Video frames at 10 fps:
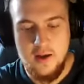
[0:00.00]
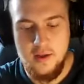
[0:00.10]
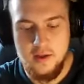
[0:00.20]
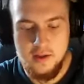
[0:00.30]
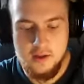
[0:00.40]

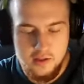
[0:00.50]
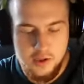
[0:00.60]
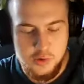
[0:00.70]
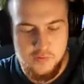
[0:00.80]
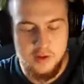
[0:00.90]
They need the
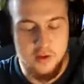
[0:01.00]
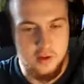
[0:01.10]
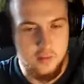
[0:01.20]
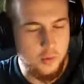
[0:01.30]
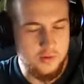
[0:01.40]
initial
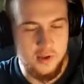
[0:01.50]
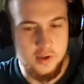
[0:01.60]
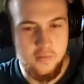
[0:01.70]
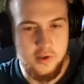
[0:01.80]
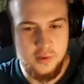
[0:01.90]
funding. Most
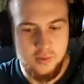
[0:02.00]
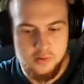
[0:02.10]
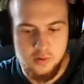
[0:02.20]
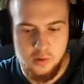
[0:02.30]
individuals